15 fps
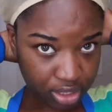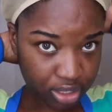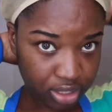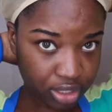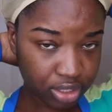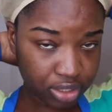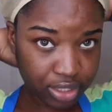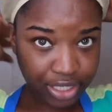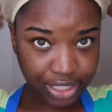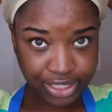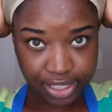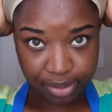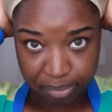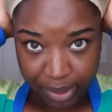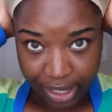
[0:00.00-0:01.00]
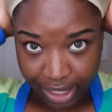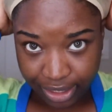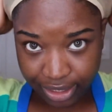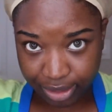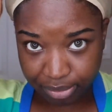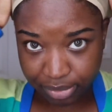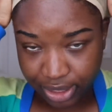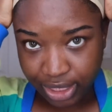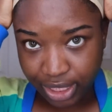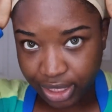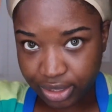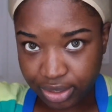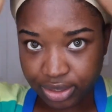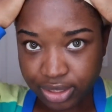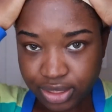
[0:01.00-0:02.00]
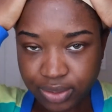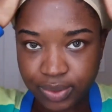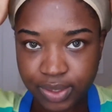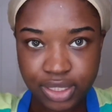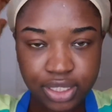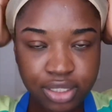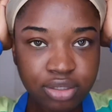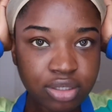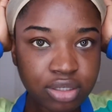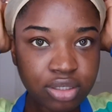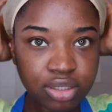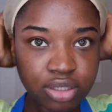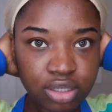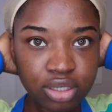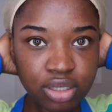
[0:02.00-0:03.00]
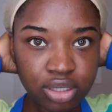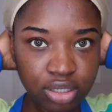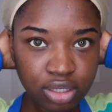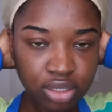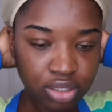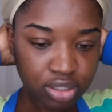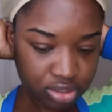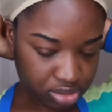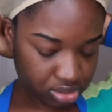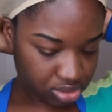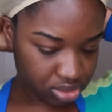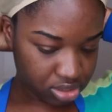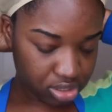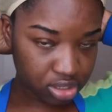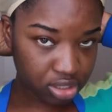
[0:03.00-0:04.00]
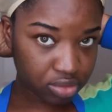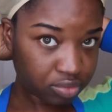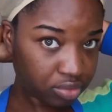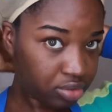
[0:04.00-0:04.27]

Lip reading: You know, you guys can pat them down so we can, you know.